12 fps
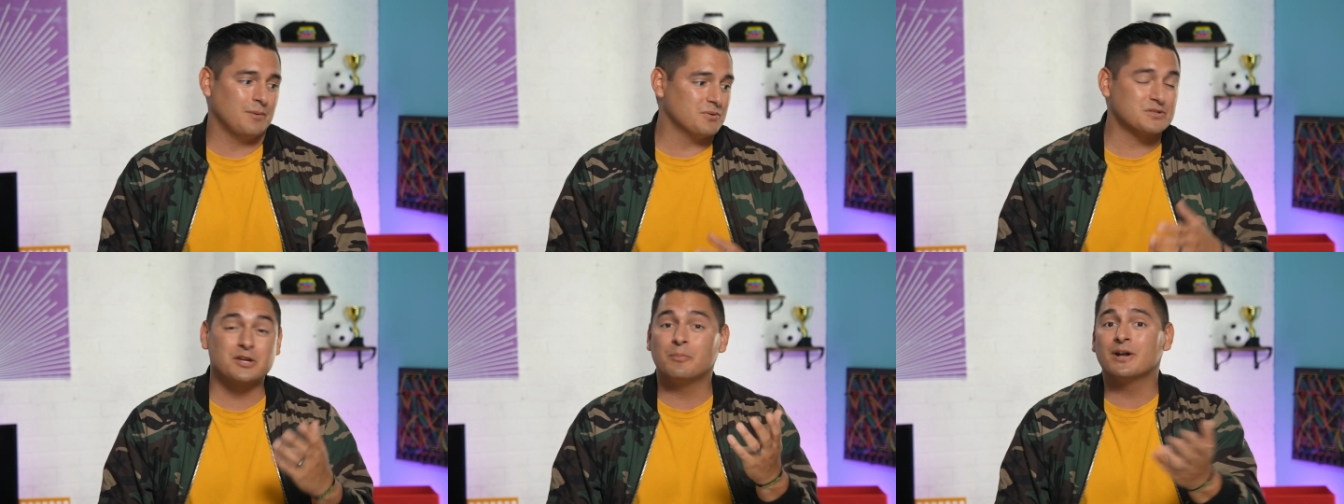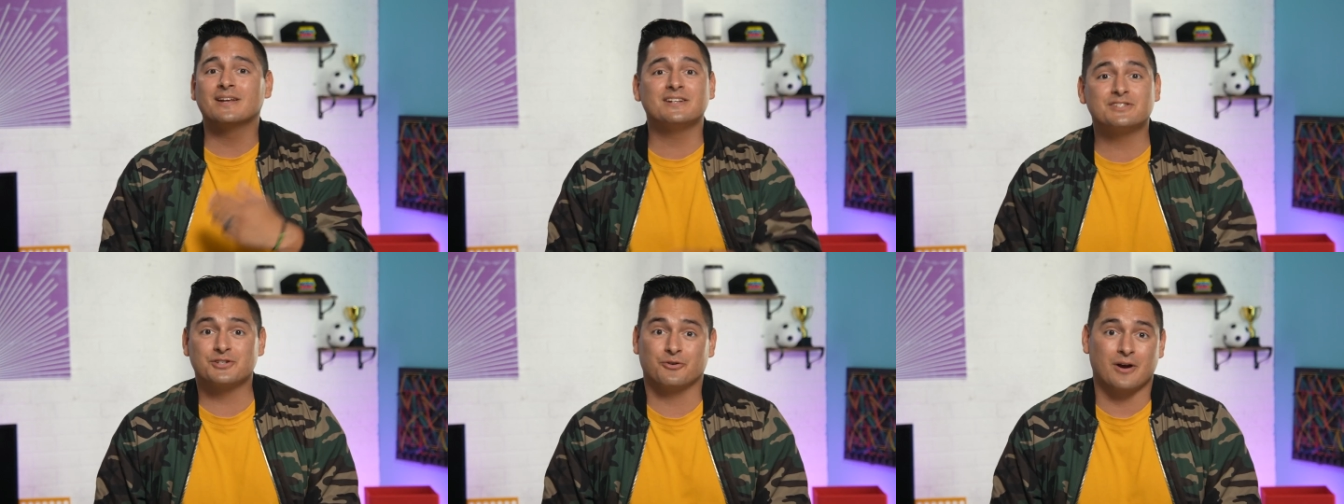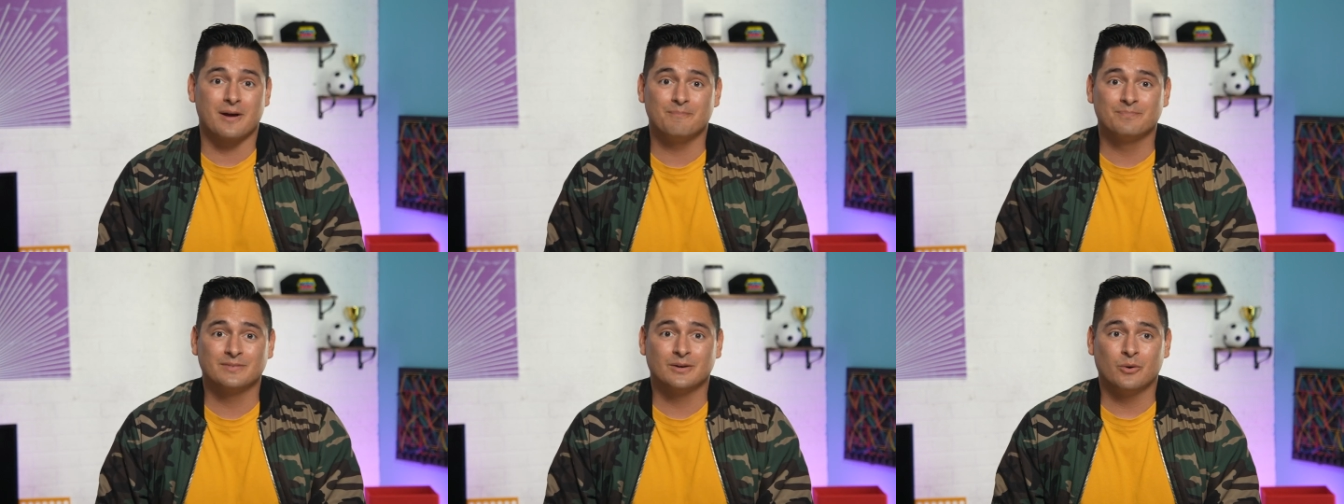Maybe it was someone on
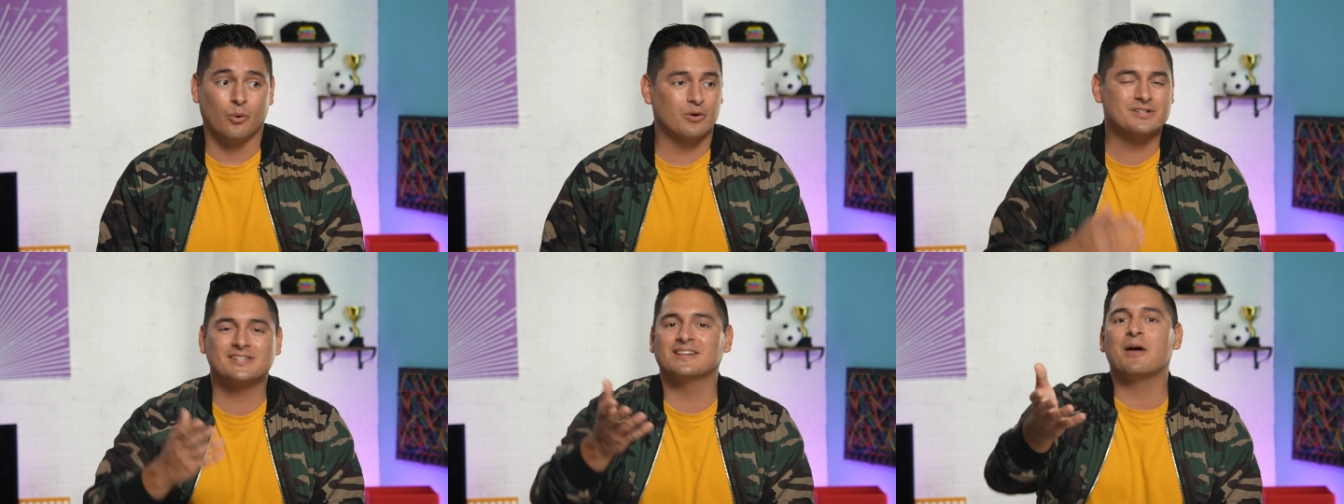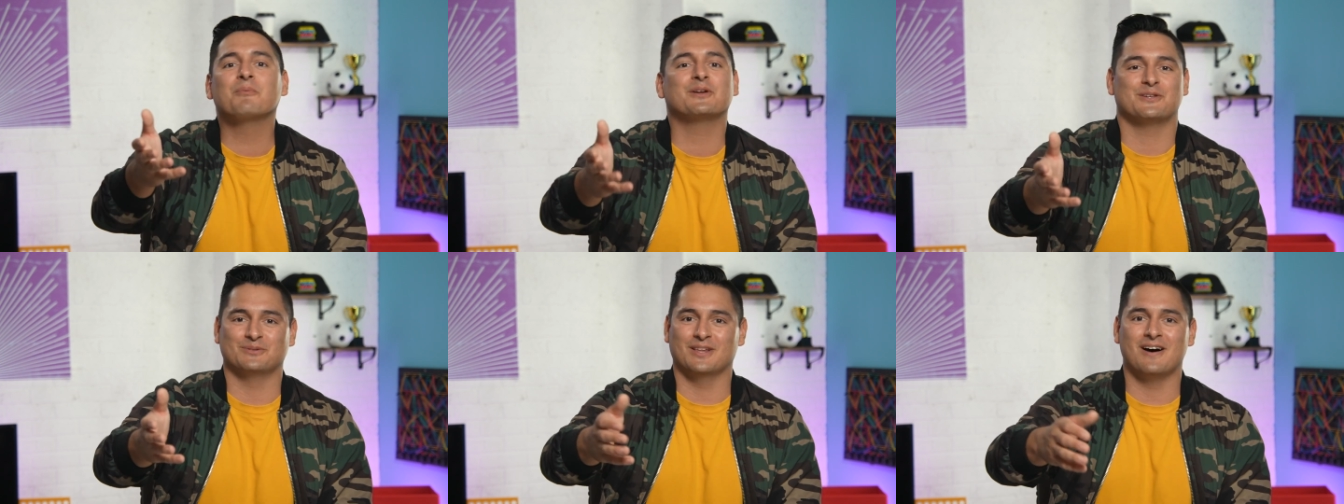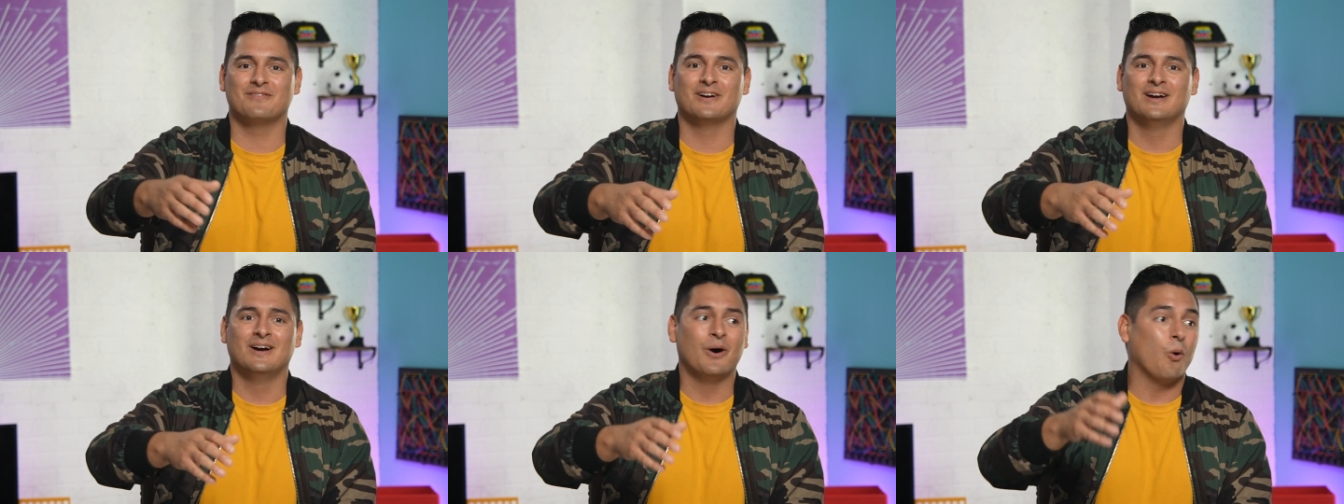Instagram, or a celebrity you love,
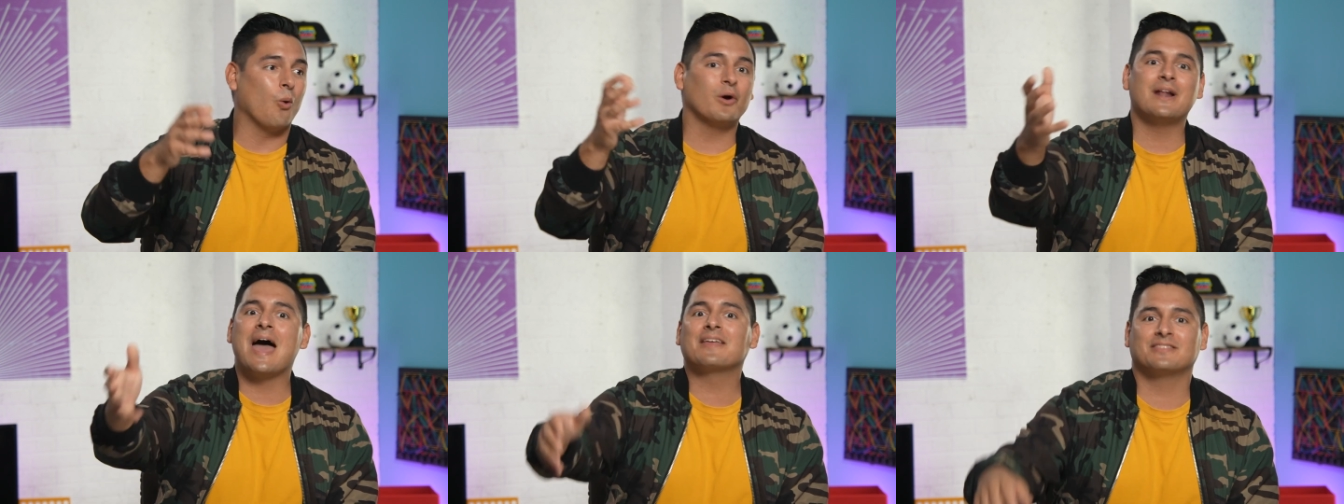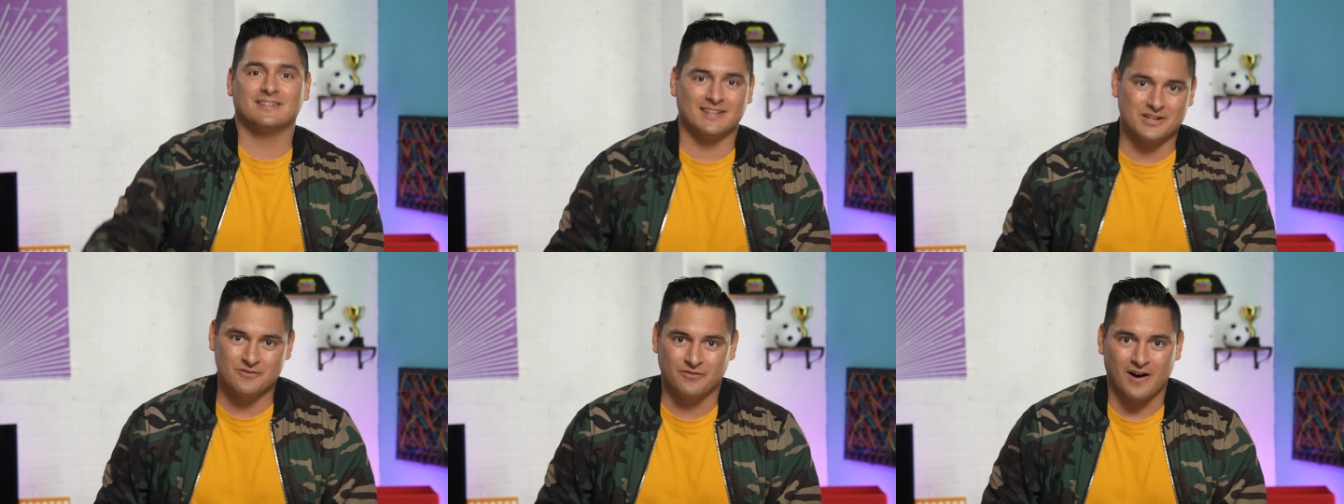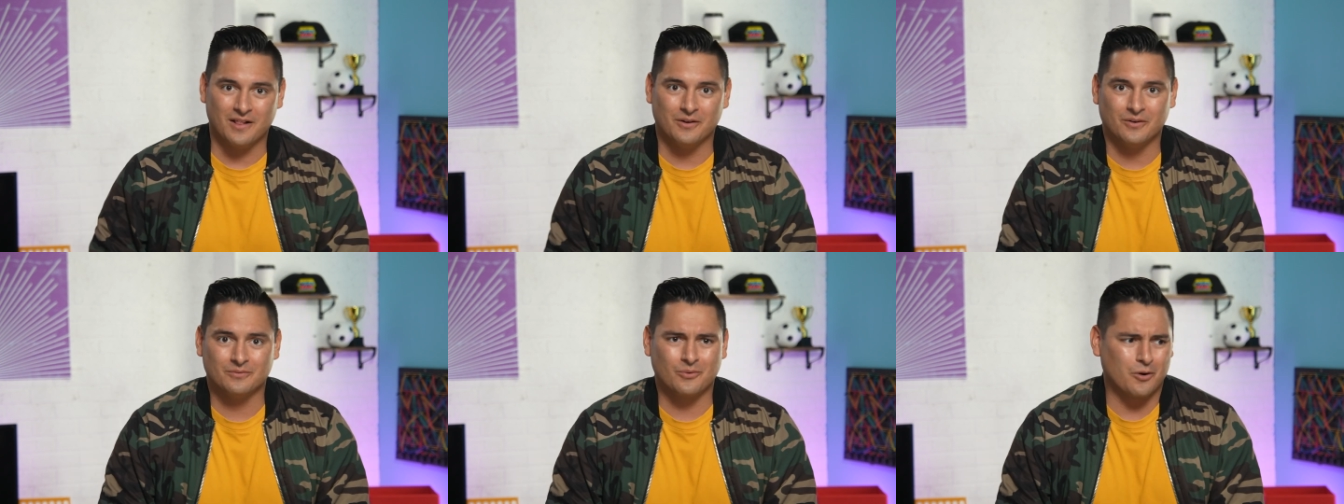or an athlete that you
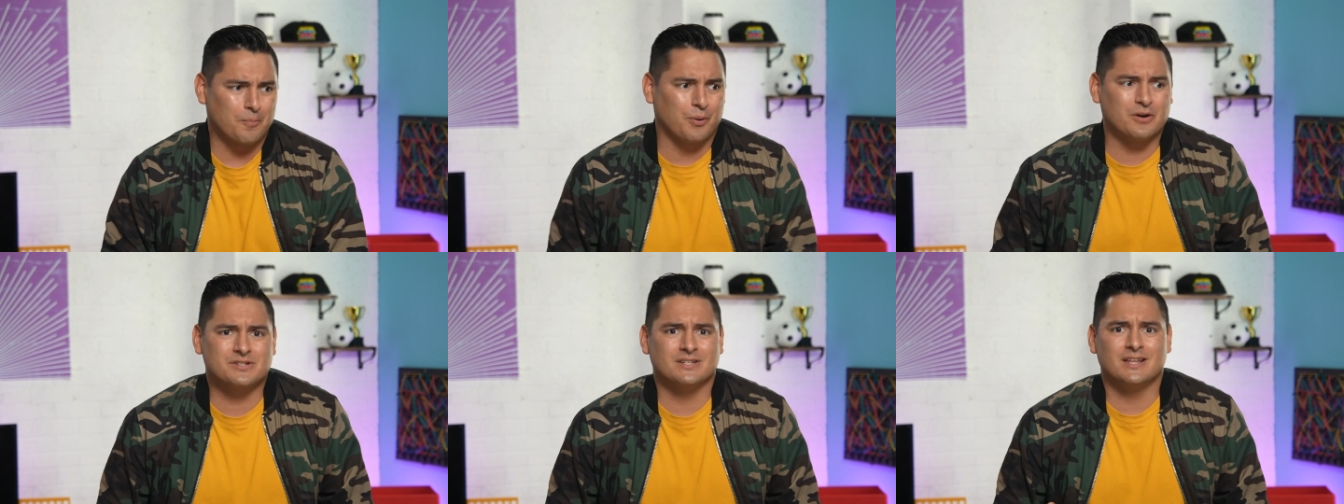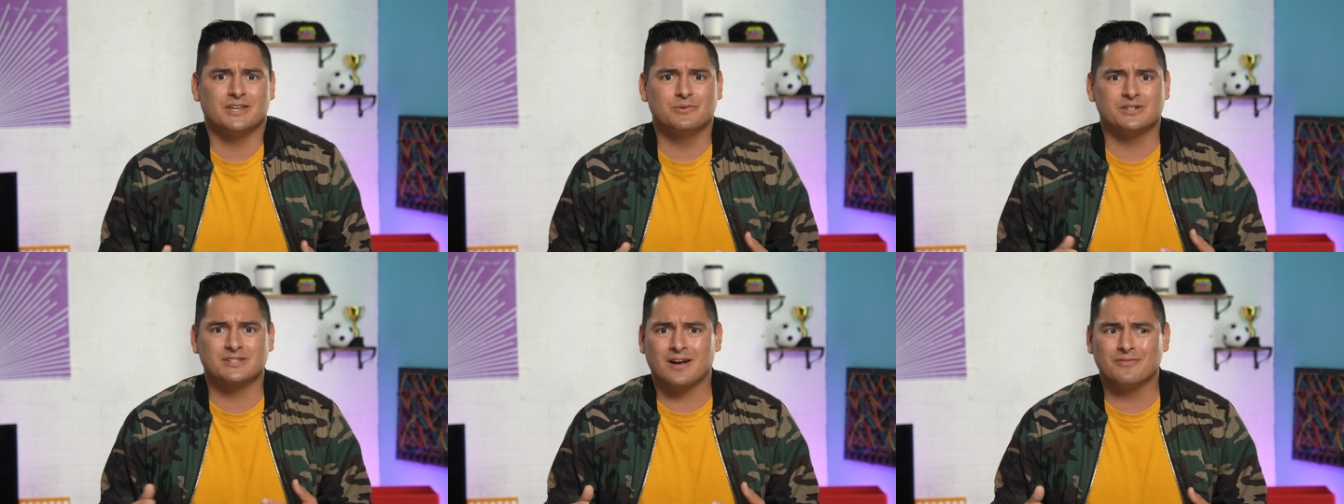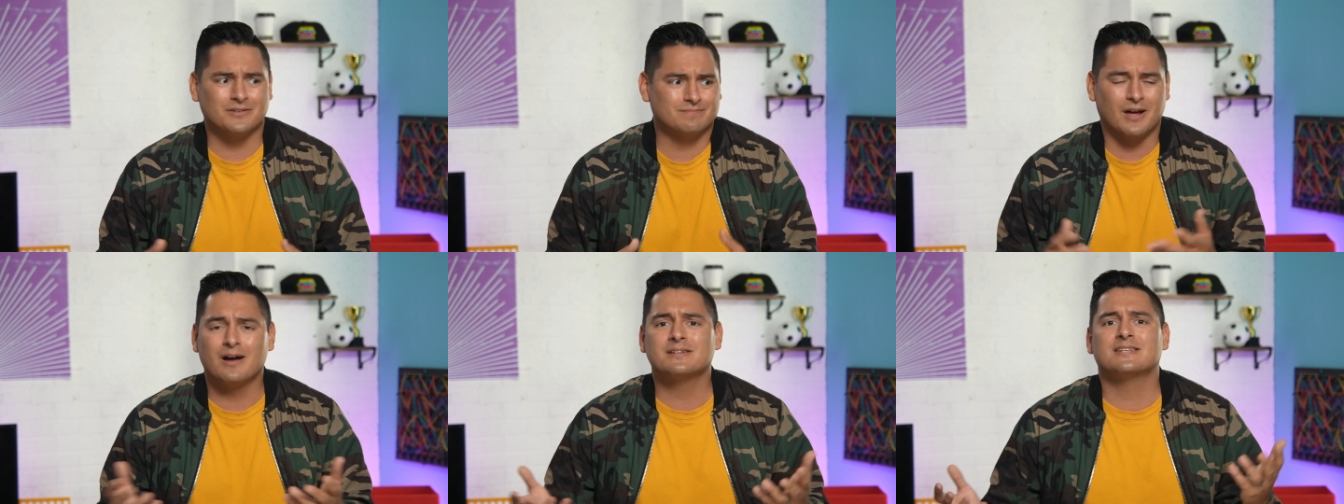follow, or a person that you
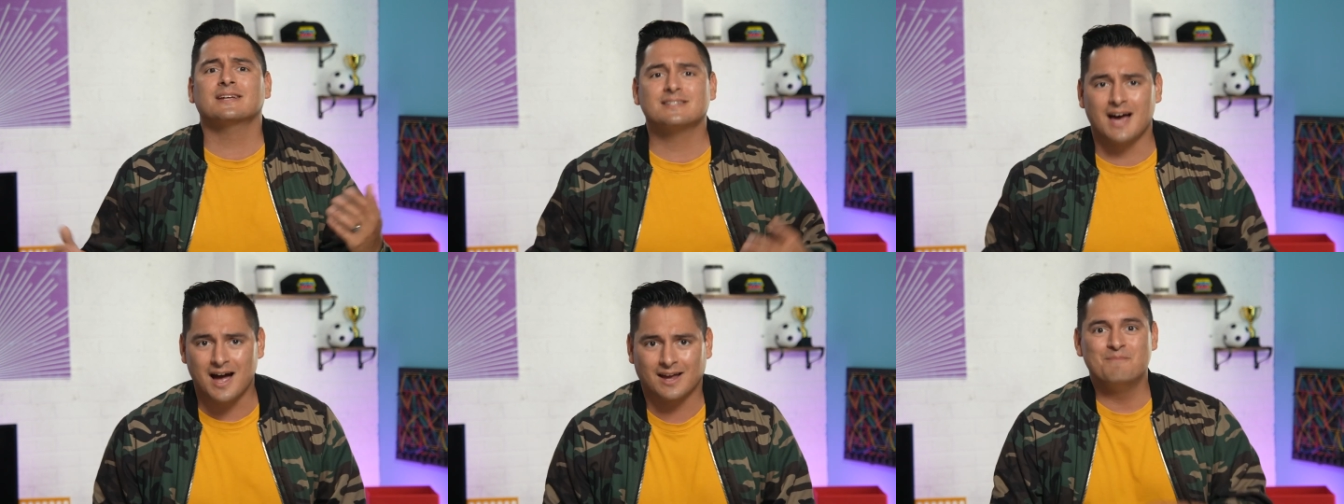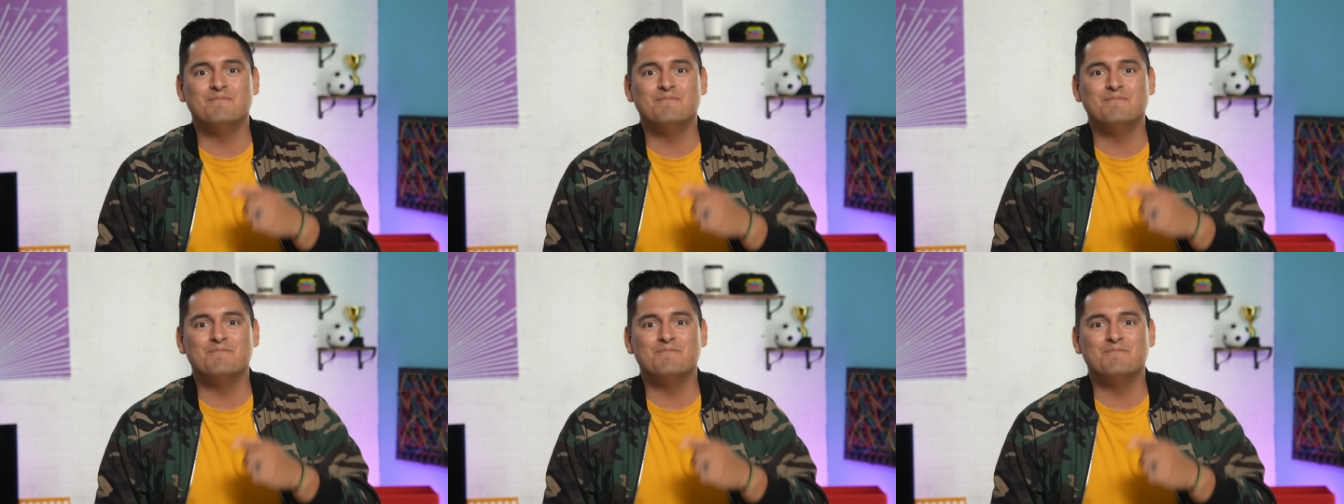discovered on TikTok.